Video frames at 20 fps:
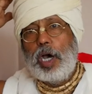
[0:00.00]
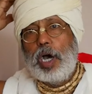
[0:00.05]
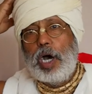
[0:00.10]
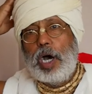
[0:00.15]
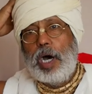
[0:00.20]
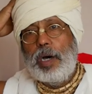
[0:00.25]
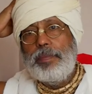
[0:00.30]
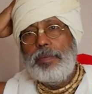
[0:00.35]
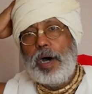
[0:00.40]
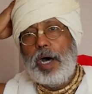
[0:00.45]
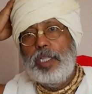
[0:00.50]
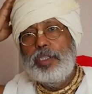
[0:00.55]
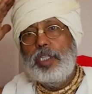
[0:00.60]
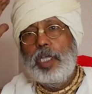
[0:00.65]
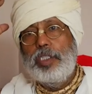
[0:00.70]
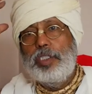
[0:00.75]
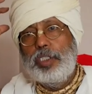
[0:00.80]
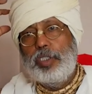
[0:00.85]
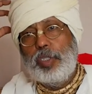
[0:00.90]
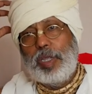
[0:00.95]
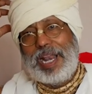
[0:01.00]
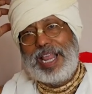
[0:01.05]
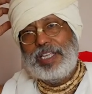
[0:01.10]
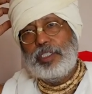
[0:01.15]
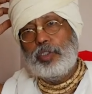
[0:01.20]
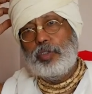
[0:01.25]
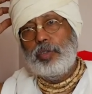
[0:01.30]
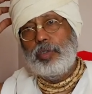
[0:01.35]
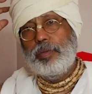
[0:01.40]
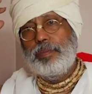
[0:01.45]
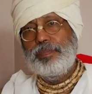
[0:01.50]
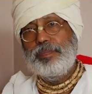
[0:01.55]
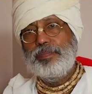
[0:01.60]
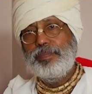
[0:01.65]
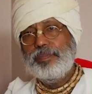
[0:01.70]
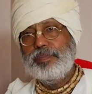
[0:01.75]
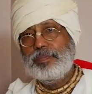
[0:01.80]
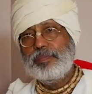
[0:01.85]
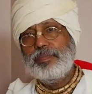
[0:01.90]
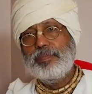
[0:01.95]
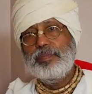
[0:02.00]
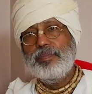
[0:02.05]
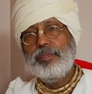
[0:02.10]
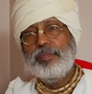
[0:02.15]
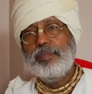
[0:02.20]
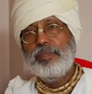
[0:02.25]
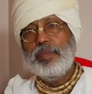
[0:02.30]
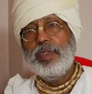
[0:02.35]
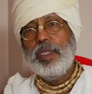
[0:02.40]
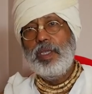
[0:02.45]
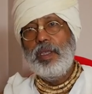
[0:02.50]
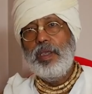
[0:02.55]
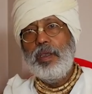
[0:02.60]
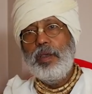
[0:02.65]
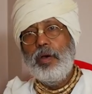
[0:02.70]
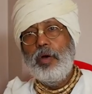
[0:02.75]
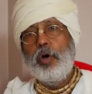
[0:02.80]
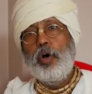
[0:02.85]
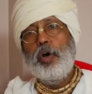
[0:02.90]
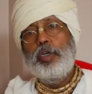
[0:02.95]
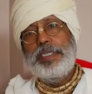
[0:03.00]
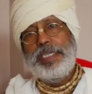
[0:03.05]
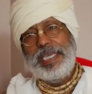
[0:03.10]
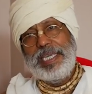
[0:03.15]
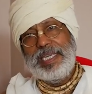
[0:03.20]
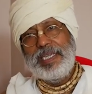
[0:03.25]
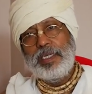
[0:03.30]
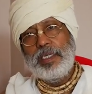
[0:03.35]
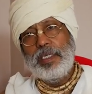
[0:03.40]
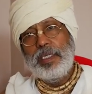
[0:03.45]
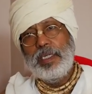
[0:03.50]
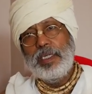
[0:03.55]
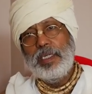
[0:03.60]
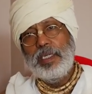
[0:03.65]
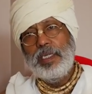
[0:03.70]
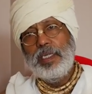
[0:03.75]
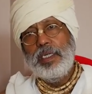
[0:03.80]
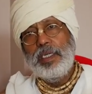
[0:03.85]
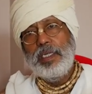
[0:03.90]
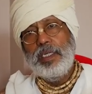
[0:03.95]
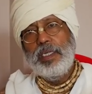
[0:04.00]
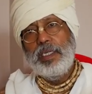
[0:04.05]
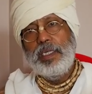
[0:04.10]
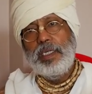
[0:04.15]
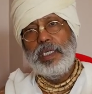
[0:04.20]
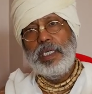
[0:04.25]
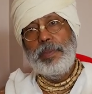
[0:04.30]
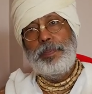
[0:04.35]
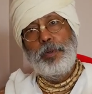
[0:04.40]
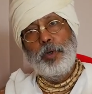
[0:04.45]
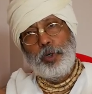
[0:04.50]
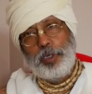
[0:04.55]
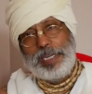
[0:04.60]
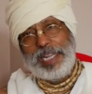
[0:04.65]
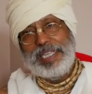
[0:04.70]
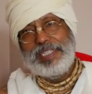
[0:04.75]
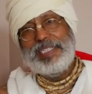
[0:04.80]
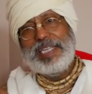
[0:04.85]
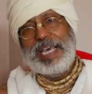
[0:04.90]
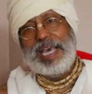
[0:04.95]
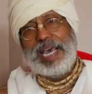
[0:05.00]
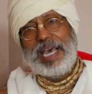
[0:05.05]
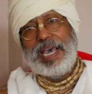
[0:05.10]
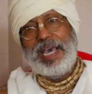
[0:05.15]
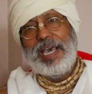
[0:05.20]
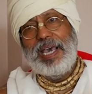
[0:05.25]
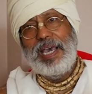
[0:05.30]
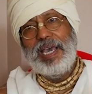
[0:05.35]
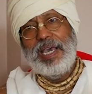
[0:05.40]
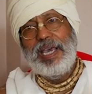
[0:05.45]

of Anda Dhritarashtra. O oh, king, if you desire,